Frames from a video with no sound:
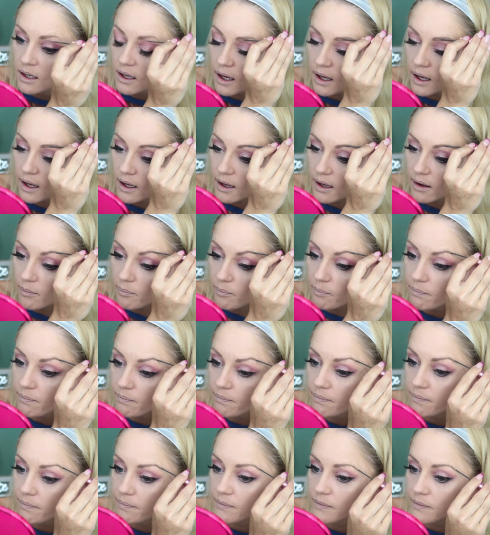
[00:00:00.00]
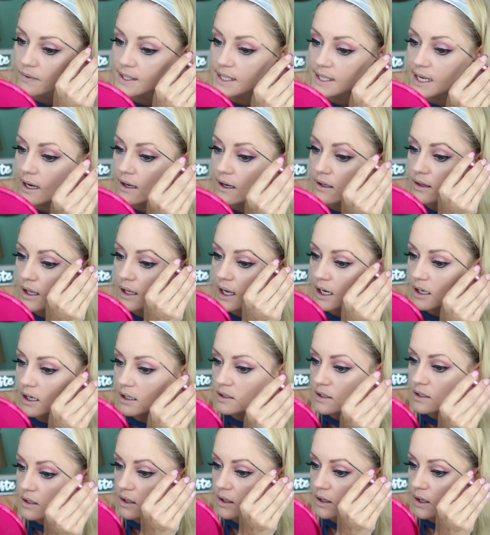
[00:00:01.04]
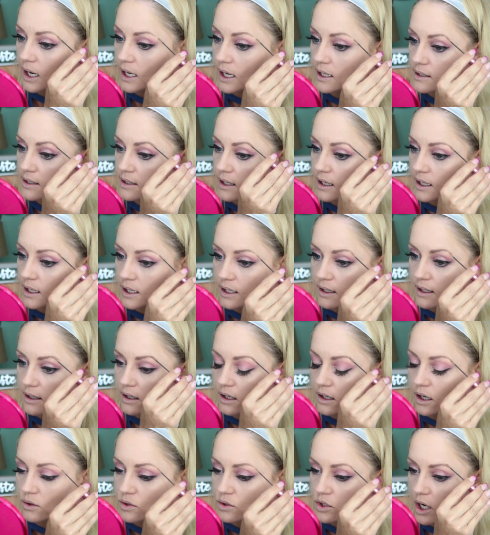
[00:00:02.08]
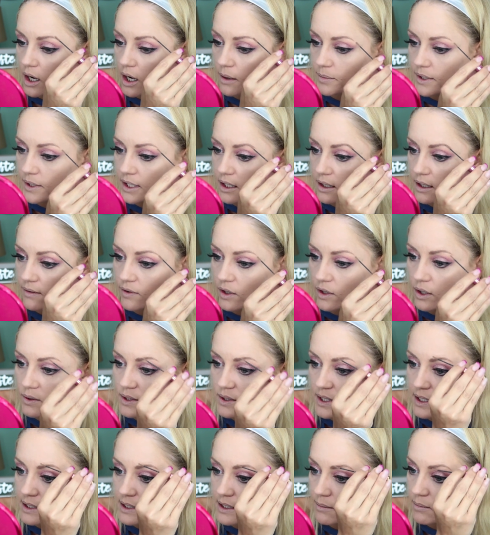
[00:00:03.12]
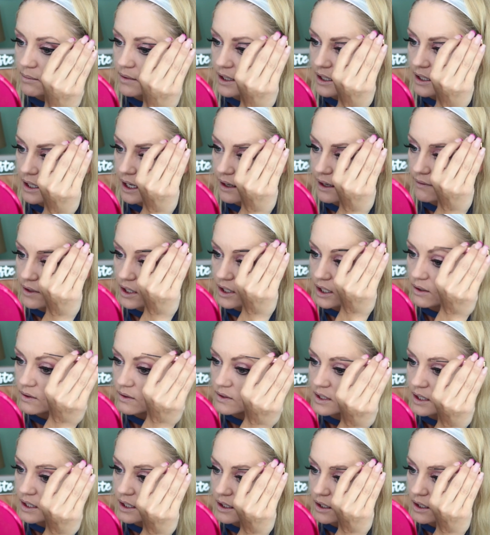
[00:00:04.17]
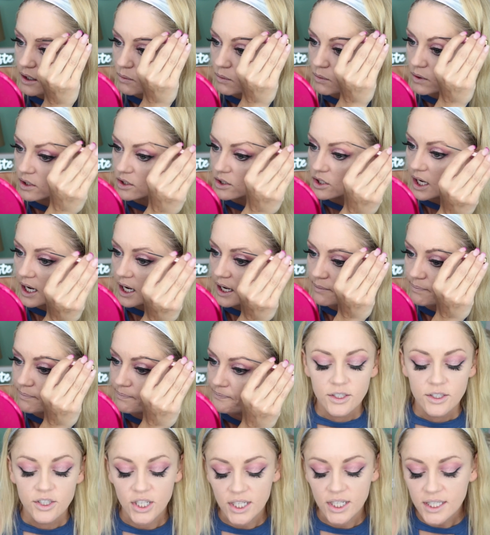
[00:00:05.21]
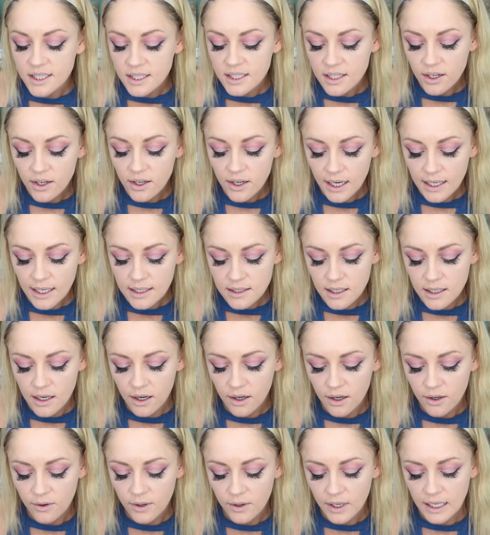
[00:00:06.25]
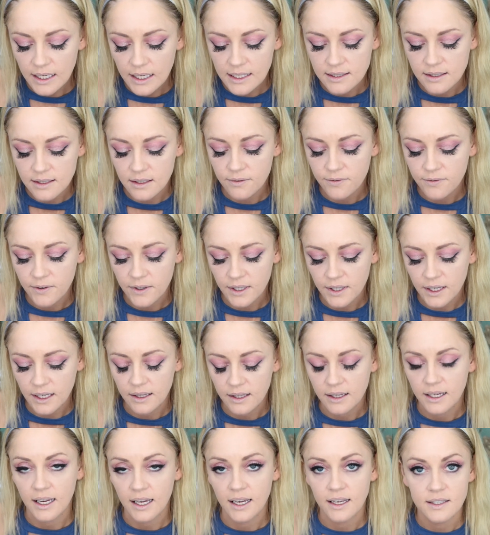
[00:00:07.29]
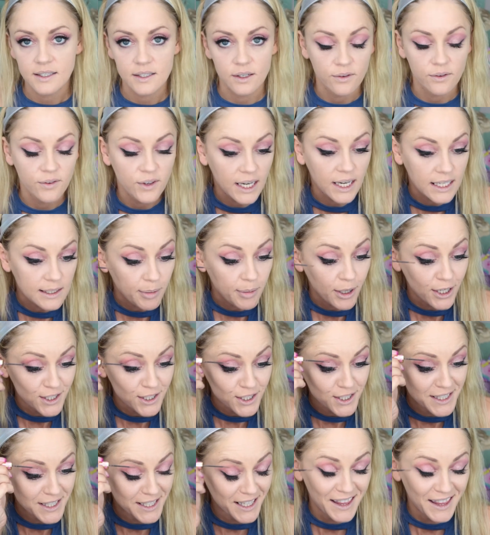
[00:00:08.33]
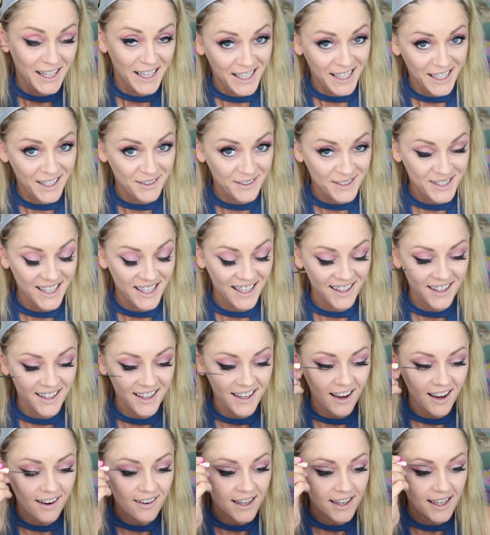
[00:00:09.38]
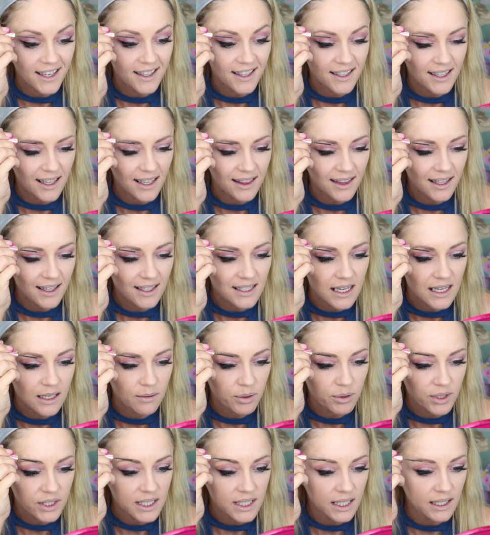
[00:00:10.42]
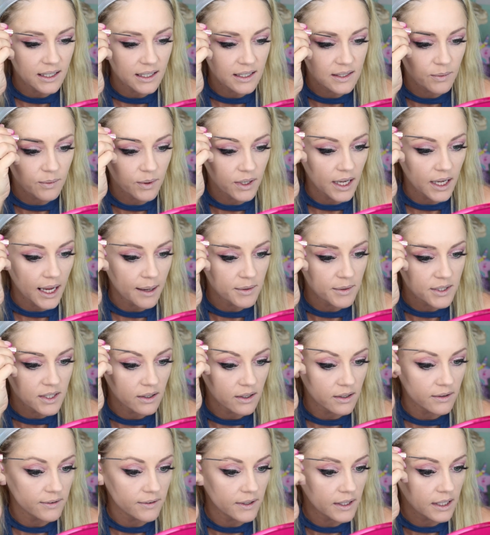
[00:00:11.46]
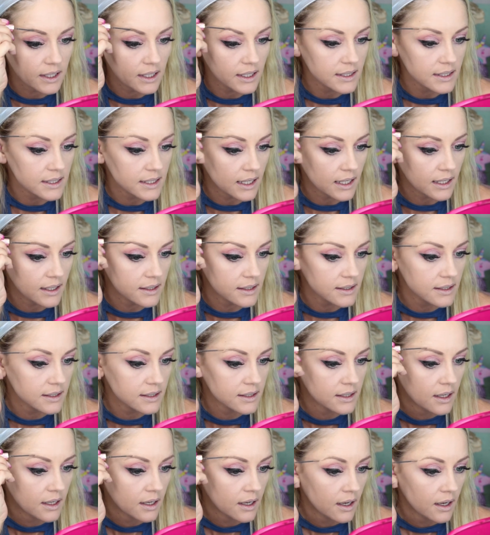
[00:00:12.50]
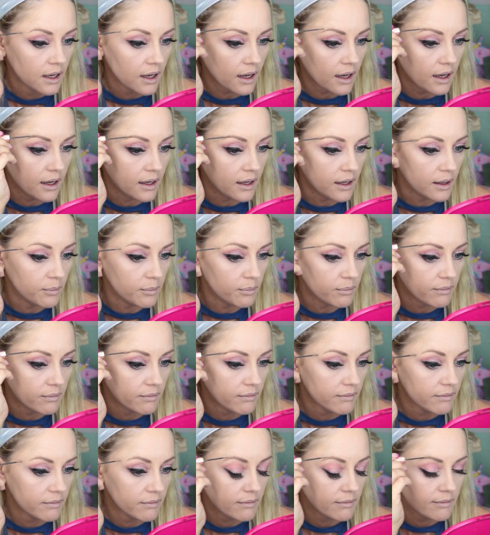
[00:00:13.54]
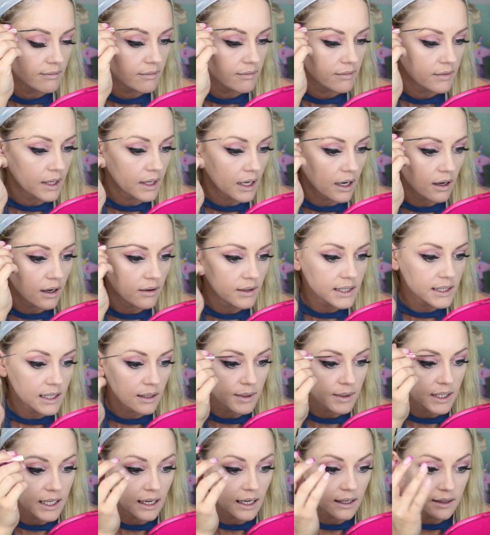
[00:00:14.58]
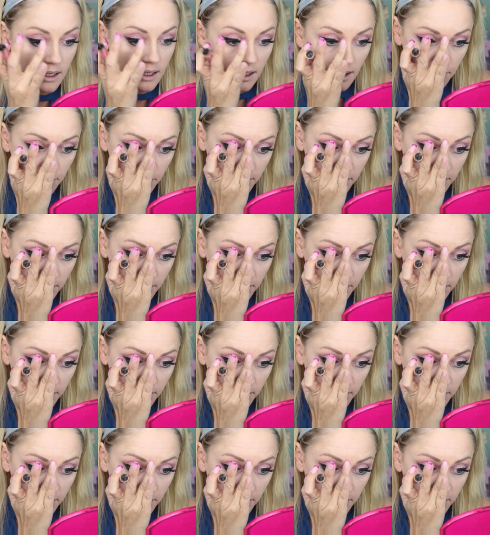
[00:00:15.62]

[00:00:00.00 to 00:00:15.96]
Um, down there so that you guys can go shopping if you see something that I've used that you want to try. Just so you guys know, it is an affiliate link, so if you guys purchase anything using that link, I'll get, I think 10% is what Amazon Affiliates does. Um, they're always going to be down there.